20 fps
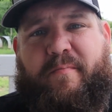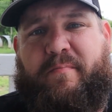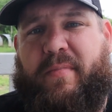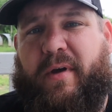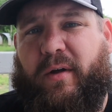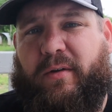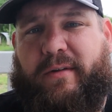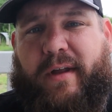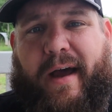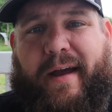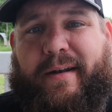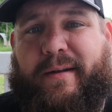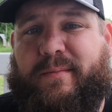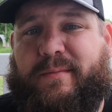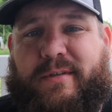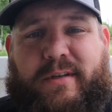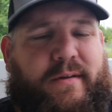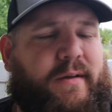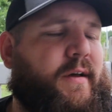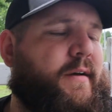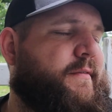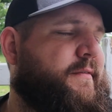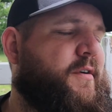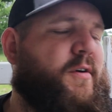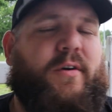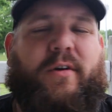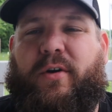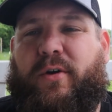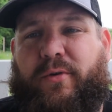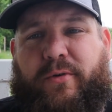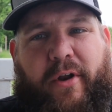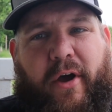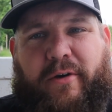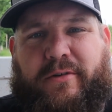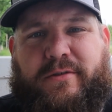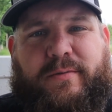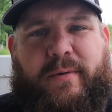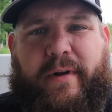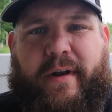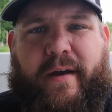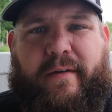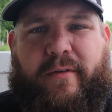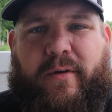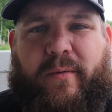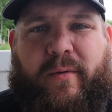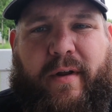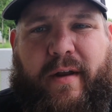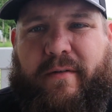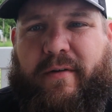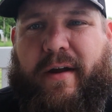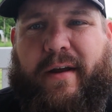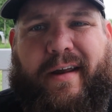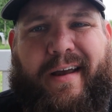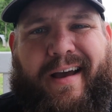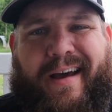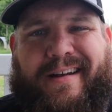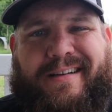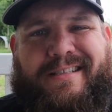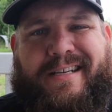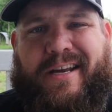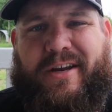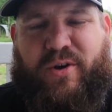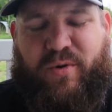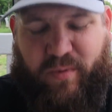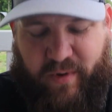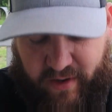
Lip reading: build items. Who knows? Whatever I can kind of tinker